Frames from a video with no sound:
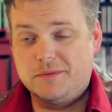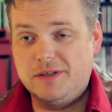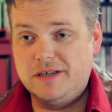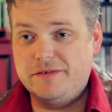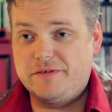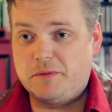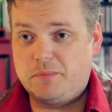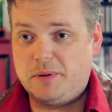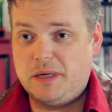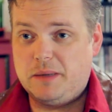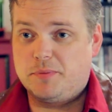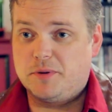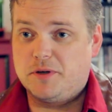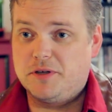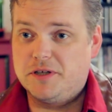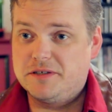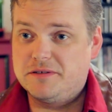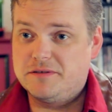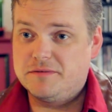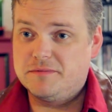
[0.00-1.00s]
from living
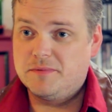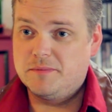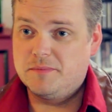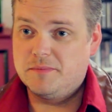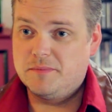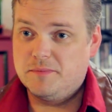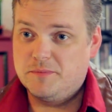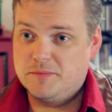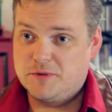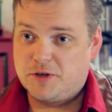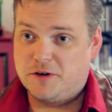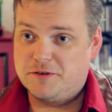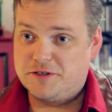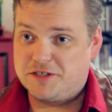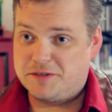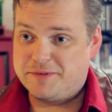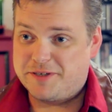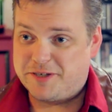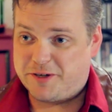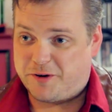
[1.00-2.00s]
people and
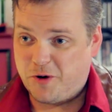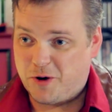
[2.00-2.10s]
turns them into